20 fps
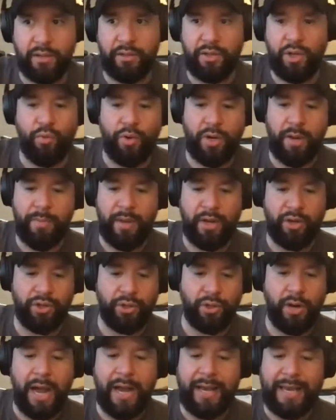you want to make
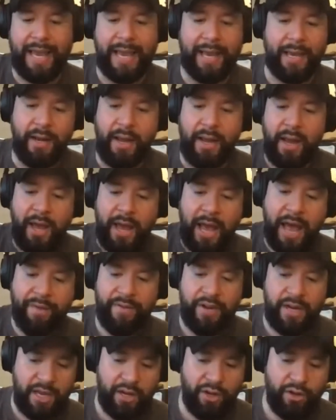sure I can't have
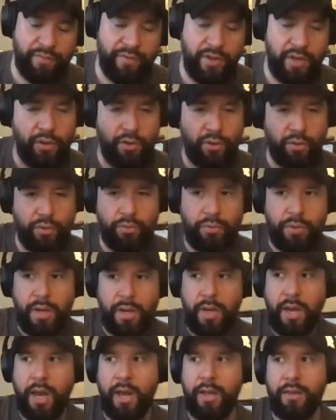an interview
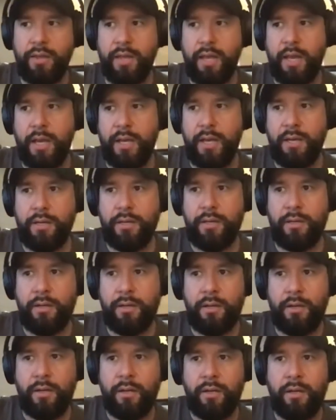and then
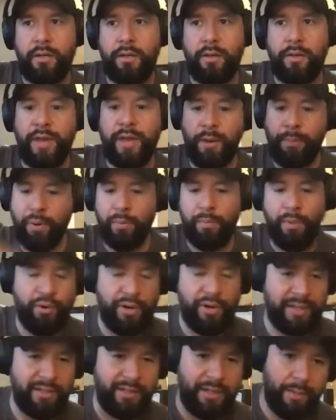they're
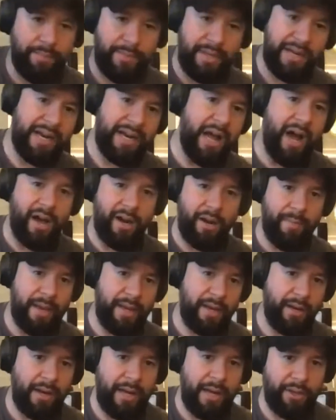promoting something and I
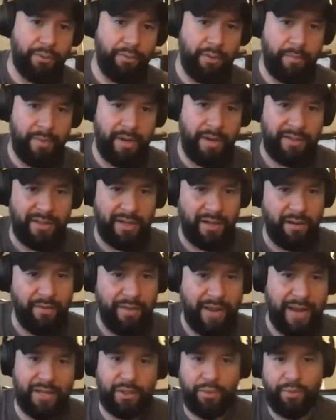automate it like 3 months in
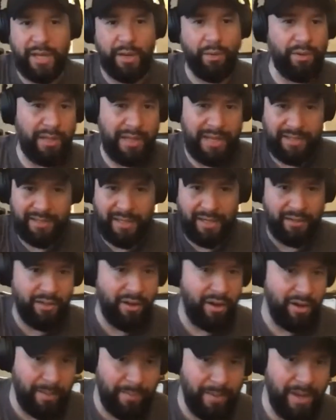advance when they release it and
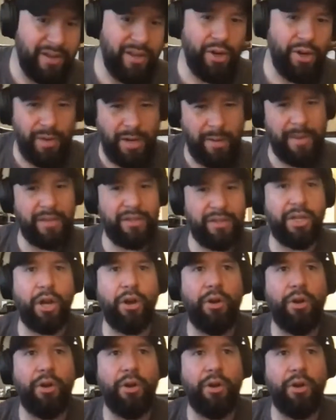talk about, you know what I mean? So